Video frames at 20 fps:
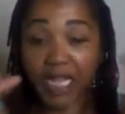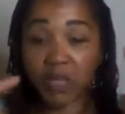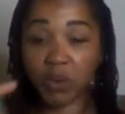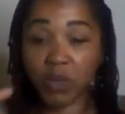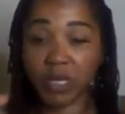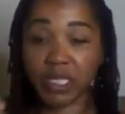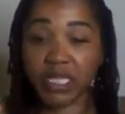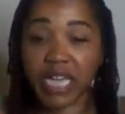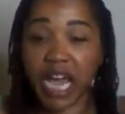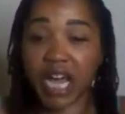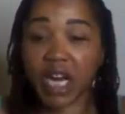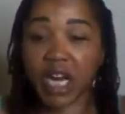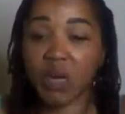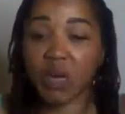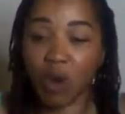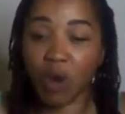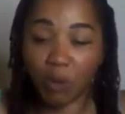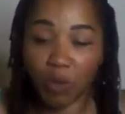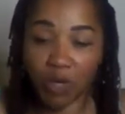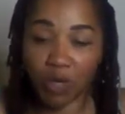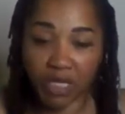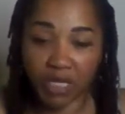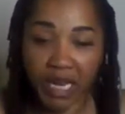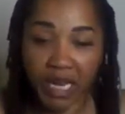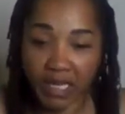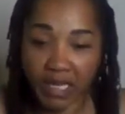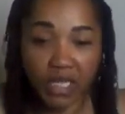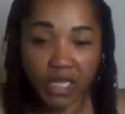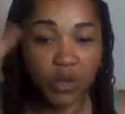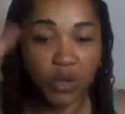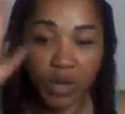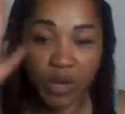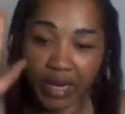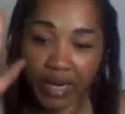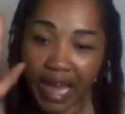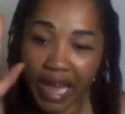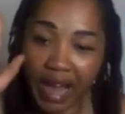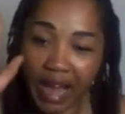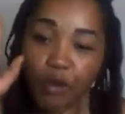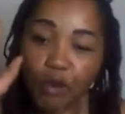That's what Saturn
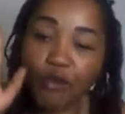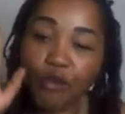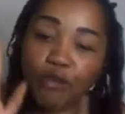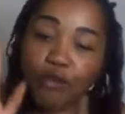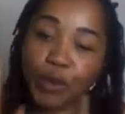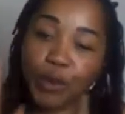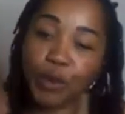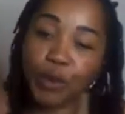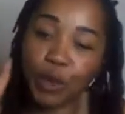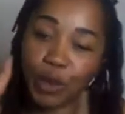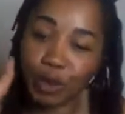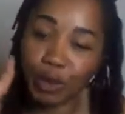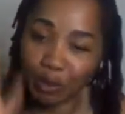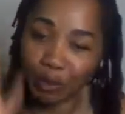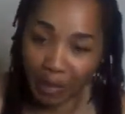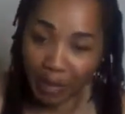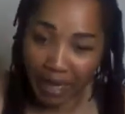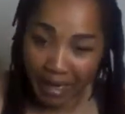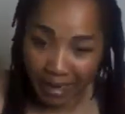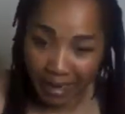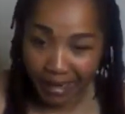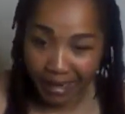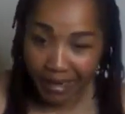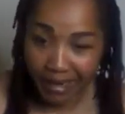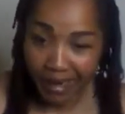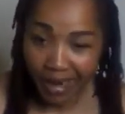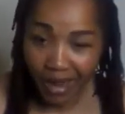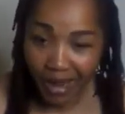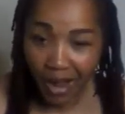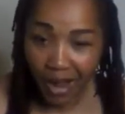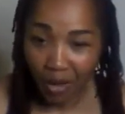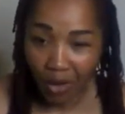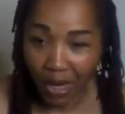represents. You cannot fool me,